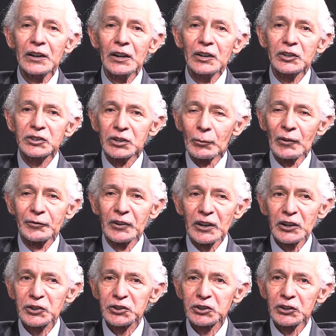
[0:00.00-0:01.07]
some of the
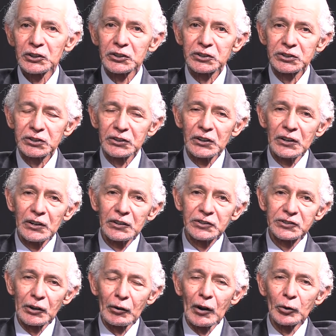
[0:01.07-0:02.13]
issues
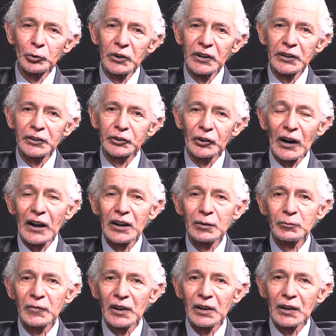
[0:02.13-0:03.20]
surrounding crime
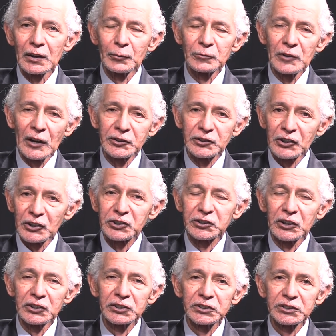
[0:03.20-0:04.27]
and
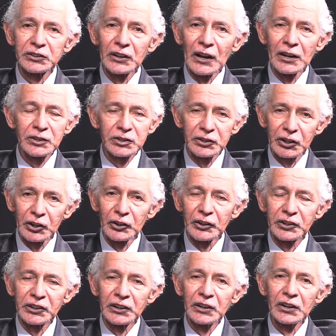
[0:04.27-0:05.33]
justice and
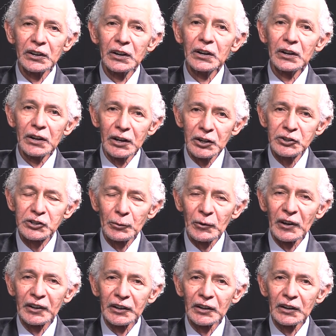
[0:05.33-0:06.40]
security in
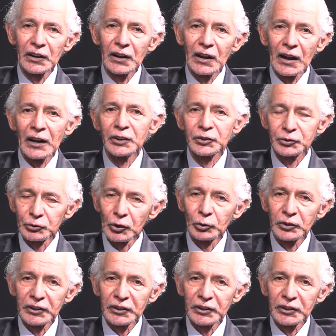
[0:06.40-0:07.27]
Jamaica and throughout the